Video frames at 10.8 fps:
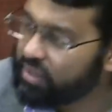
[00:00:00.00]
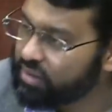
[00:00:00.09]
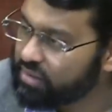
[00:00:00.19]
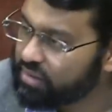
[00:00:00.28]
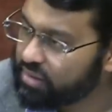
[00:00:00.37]

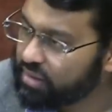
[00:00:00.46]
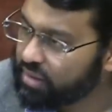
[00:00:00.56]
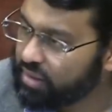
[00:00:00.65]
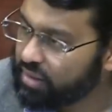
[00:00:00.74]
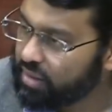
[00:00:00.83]
it.
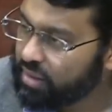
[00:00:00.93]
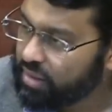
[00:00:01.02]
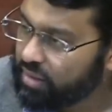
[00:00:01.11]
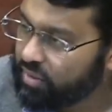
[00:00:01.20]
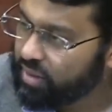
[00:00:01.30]

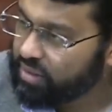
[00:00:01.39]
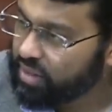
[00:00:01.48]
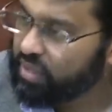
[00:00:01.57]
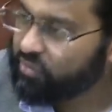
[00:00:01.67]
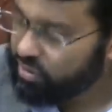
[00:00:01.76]
Right?
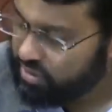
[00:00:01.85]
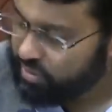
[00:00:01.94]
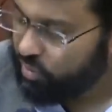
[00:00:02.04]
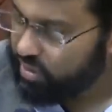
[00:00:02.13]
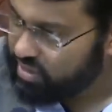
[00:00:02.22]
And of course, the
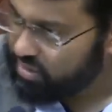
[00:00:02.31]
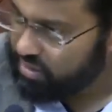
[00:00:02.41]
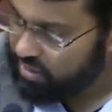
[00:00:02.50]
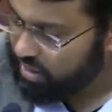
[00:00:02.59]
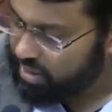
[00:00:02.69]
point is that,
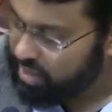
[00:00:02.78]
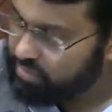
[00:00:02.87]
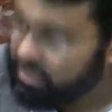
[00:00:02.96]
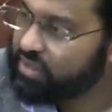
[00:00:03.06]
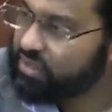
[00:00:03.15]
that, that
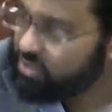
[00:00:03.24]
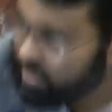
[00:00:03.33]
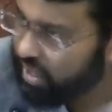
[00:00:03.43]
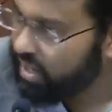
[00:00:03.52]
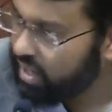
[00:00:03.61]
meat is not
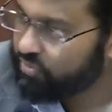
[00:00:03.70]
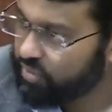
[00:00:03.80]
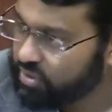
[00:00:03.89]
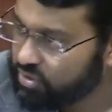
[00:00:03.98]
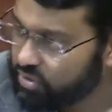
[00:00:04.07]
halal for
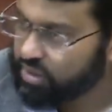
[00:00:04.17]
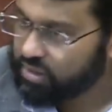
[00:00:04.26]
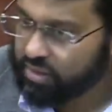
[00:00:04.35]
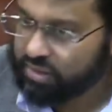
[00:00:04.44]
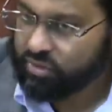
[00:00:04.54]
us to eat,
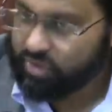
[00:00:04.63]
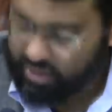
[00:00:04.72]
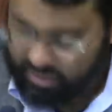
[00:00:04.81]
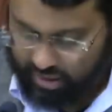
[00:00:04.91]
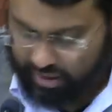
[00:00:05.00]
and so
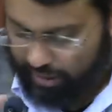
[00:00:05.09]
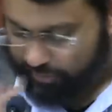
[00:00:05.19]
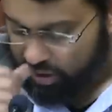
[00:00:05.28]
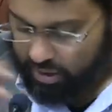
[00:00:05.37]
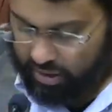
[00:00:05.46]
that's like that.
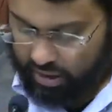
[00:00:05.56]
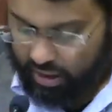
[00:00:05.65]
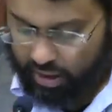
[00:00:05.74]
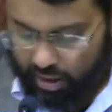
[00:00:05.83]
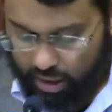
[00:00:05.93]

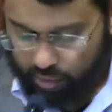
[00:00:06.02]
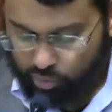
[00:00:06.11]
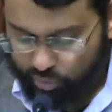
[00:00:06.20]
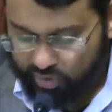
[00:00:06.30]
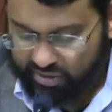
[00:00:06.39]
Uh, Abu
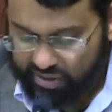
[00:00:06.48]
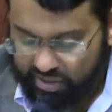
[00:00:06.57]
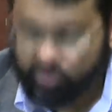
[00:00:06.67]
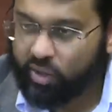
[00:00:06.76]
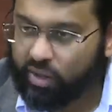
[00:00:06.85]
Burza
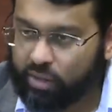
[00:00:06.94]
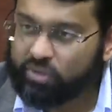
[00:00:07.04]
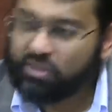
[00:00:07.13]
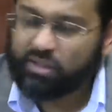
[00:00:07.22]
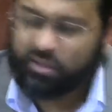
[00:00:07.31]
as well, he
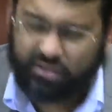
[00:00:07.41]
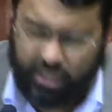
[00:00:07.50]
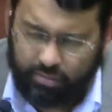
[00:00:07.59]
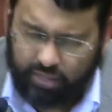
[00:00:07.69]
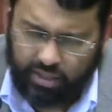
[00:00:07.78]
would say the
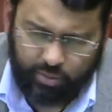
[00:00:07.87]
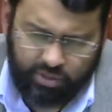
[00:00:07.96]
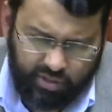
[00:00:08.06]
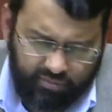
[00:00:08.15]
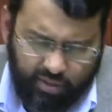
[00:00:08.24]
same thing. He was
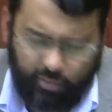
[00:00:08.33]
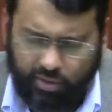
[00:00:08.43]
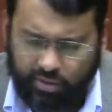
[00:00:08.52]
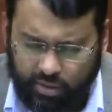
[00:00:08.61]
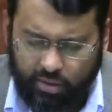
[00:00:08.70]
living
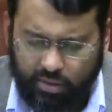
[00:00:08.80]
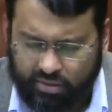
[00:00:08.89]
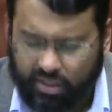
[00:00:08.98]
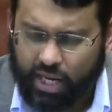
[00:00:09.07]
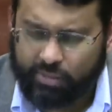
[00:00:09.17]
among the
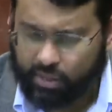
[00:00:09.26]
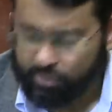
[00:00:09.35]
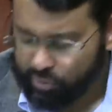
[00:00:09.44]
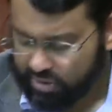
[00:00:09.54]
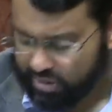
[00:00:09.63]
Sahabi Abu
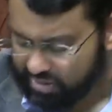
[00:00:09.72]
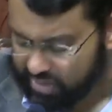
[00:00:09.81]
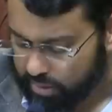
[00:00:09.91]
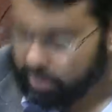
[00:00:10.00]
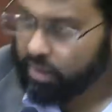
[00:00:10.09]
Burza
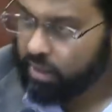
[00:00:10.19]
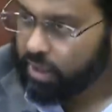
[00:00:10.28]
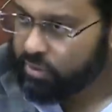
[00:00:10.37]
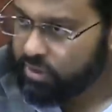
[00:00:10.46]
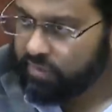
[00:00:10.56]
al-Aslami. He
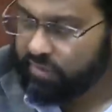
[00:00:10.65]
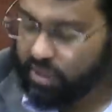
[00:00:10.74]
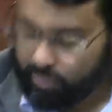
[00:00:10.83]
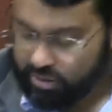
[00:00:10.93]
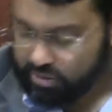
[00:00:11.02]
was living
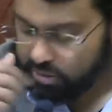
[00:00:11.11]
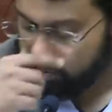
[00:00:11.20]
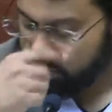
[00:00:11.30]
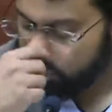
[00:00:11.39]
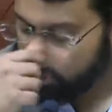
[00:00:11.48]
amongst the
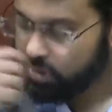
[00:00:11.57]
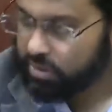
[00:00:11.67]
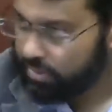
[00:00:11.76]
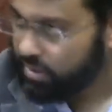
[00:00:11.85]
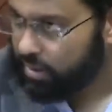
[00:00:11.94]
Zoroastrians. I
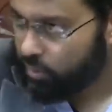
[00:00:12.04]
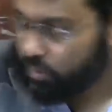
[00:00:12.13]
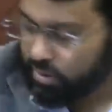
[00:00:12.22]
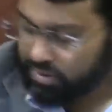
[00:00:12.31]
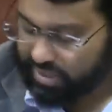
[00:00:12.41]
mean, like
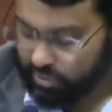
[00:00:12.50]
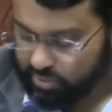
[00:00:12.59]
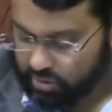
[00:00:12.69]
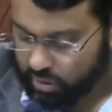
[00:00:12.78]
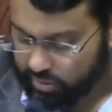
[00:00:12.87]
when Islam was
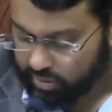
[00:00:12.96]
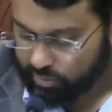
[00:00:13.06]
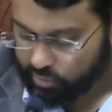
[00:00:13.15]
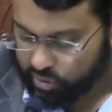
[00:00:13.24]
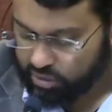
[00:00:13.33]
conquering
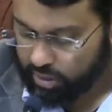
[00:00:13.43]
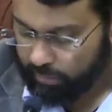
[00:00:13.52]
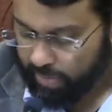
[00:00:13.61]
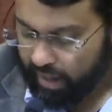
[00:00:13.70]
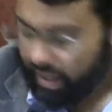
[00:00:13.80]
Persia,
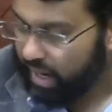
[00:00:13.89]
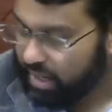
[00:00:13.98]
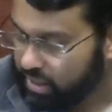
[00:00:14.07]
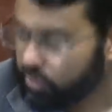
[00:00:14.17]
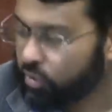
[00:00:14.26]
and
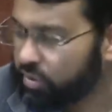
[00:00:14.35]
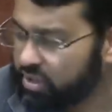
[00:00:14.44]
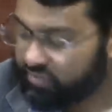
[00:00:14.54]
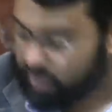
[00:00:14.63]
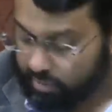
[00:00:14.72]
he told
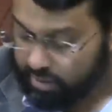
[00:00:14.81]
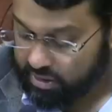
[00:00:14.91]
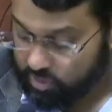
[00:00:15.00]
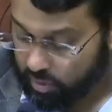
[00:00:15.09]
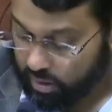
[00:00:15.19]
his family
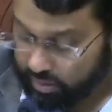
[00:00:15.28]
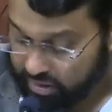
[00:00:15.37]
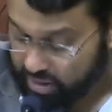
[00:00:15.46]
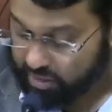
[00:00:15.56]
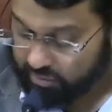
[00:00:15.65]
as well on the
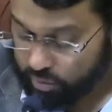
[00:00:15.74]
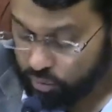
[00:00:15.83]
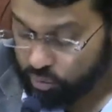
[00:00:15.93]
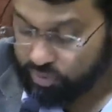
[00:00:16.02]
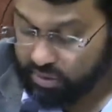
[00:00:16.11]
day of
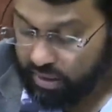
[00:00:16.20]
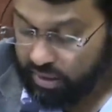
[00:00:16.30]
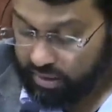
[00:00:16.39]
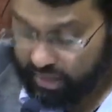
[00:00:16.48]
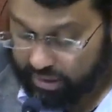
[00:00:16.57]
Nowruz
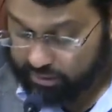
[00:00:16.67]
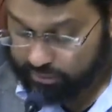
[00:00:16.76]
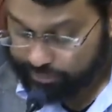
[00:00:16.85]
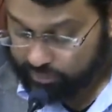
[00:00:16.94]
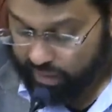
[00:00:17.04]
that
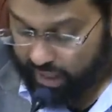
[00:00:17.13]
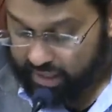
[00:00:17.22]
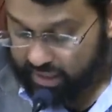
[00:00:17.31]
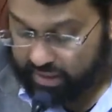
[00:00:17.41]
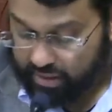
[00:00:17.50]

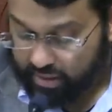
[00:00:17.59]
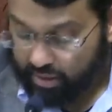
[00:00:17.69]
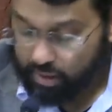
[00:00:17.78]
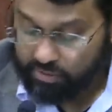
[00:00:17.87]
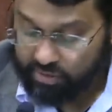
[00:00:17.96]
anything that
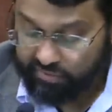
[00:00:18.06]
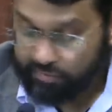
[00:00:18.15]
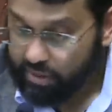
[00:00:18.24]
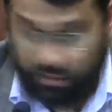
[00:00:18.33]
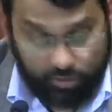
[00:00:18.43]
comes of
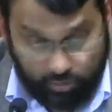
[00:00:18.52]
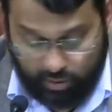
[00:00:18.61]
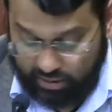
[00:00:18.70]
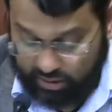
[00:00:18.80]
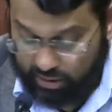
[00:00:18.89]
meat do
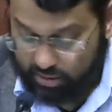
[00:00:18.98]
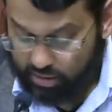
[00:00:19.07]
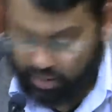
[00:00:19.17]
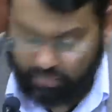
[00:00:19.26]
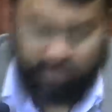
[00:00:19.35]
not eat,
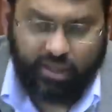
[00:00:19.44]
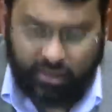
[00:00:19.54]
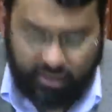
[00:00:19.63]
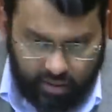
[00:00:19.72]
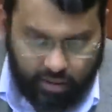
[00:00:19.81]
but
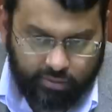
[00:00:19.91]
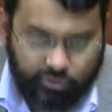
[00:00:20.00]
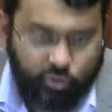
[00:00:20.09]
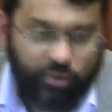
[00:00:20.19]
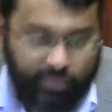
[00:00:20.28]
anything else
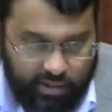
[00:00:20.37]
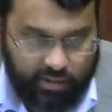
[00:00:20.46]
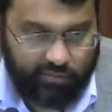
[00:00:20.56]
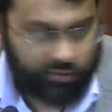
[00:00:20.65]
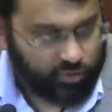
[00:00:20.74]
you may eat
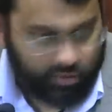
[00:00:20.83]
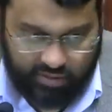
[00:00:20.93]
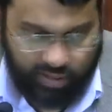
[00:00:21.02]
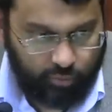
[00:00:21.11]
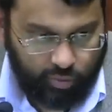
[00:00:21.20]
of it. So the
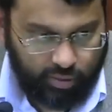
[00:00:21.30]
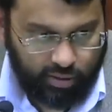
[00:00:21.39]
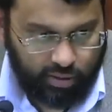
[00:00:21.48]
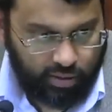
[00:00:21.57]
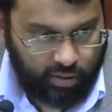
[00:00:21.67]
same ruling,
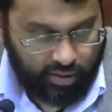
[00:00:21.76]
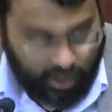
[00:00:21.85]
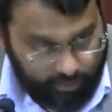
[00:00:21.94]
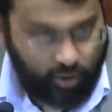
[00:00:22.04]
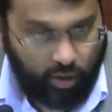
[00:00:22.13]

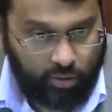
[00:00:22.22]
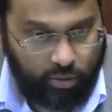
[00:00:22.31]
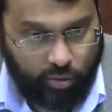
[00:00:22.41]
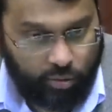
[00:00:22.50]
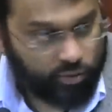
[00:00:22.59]
coming on
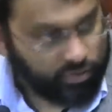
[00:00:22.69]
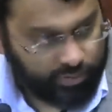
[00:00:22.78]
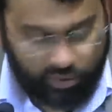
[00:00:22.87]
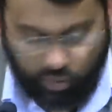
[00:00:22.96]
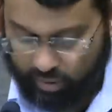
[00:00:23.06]
Nowruz,
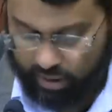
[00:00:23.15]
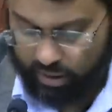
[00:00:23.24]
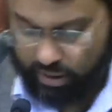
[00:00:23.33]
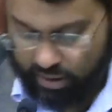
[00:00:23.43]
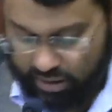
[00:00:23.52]
but you may
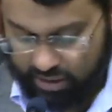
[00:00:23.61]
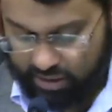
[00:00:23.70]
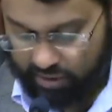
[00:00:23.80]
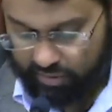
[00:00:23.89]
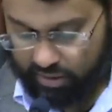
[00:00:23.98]
eat
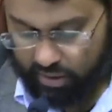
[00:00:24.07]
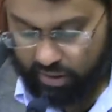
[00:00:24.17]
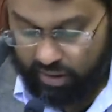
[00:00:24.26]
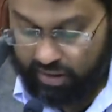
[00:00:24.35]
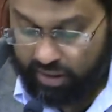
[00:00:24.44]
of it.
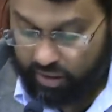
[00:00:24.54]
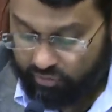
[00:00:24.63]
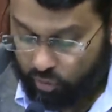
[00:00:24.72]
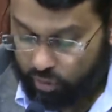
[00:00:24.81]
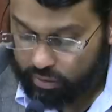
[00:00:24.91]

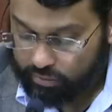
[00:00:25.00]
Therefore,